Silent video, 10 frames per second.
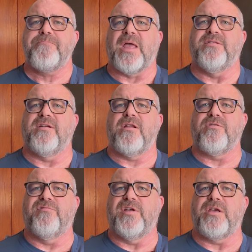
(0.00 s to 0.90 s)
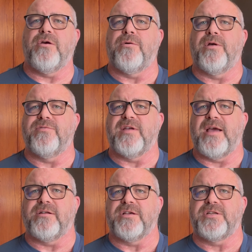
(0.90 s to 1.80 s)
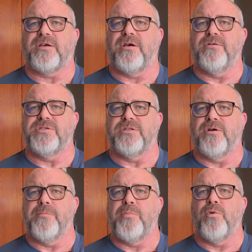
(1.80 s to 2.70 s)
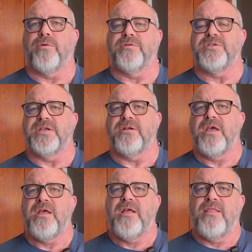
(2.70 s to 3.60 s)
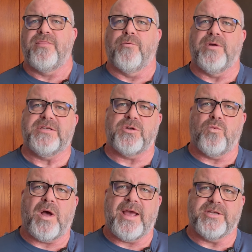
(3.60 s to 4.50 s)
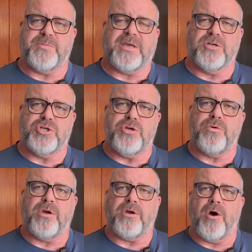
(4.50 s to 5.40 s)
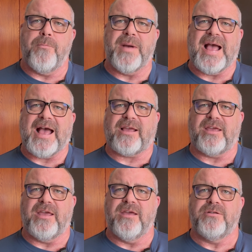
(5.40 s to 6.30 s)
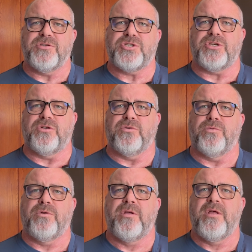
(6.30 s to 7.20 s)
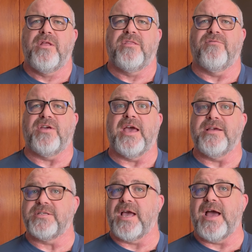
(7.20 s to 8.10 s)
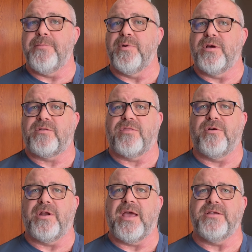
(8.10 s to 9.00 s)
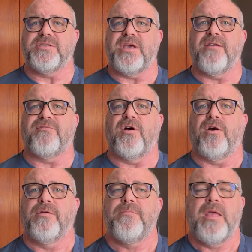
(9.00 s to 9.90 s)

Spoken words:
I did another video on diagnostic codes and their importance, and the reason why is because you can go back into the VA's guidebook, the 38 CFR.